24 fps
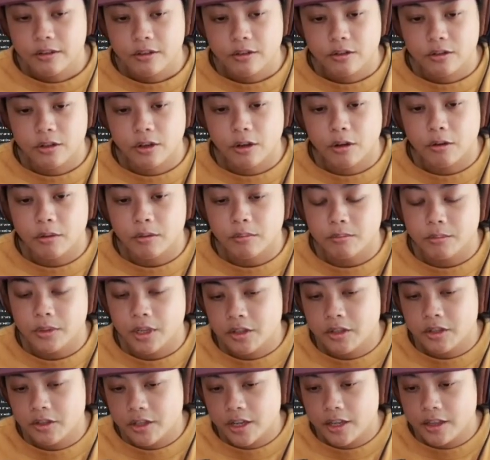So
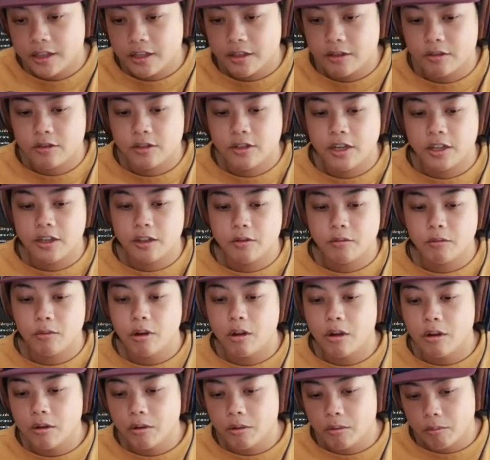not saying that there's anything
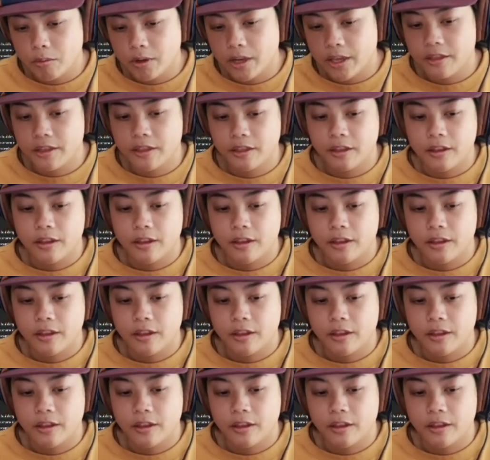wrong with